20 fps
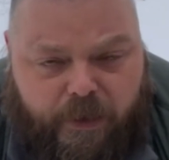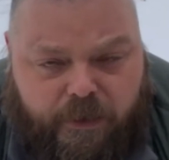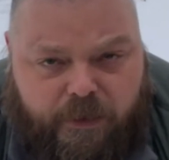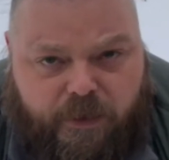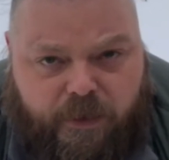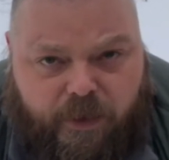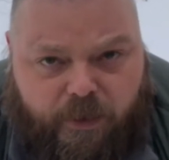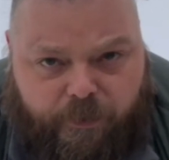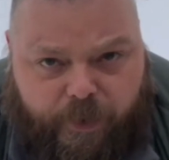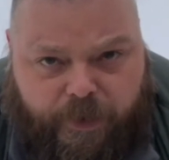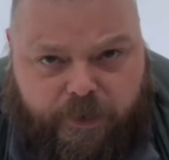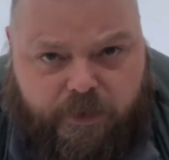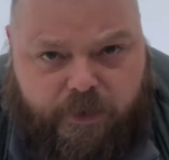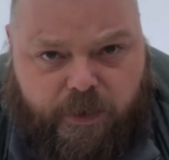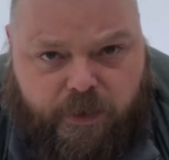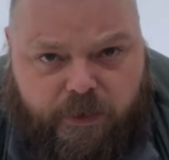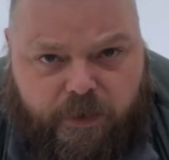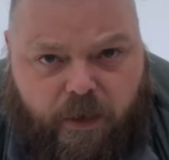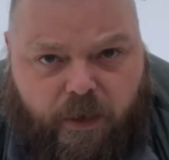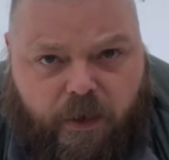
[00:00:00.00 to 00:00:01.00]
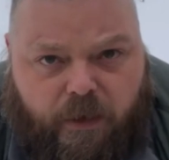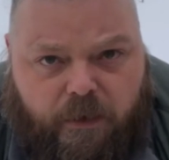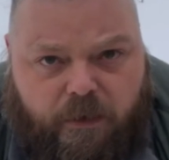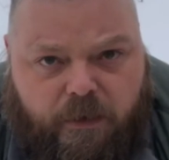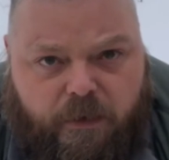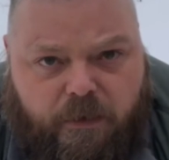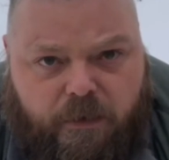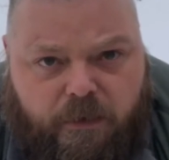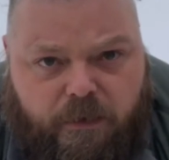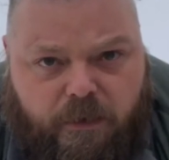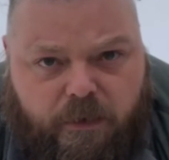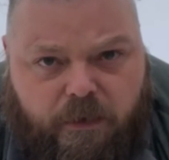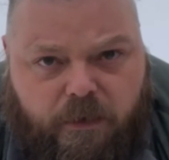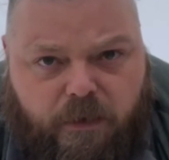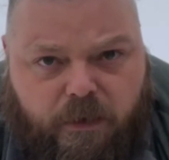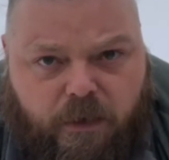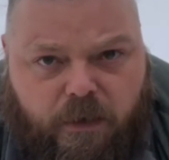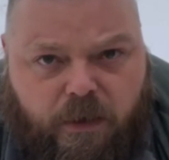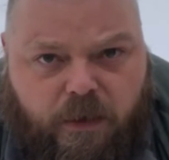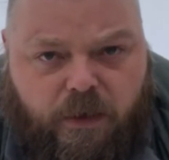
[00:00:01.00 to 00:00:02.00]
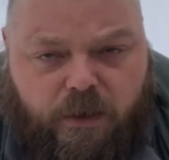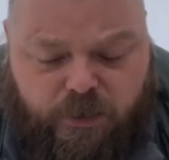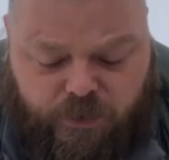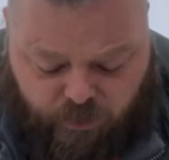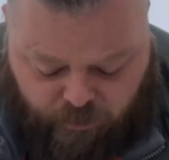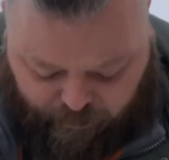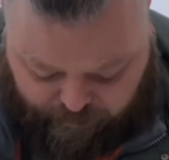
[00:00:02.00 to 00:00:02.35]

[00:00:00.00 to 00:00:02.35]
it's a domestic dog. So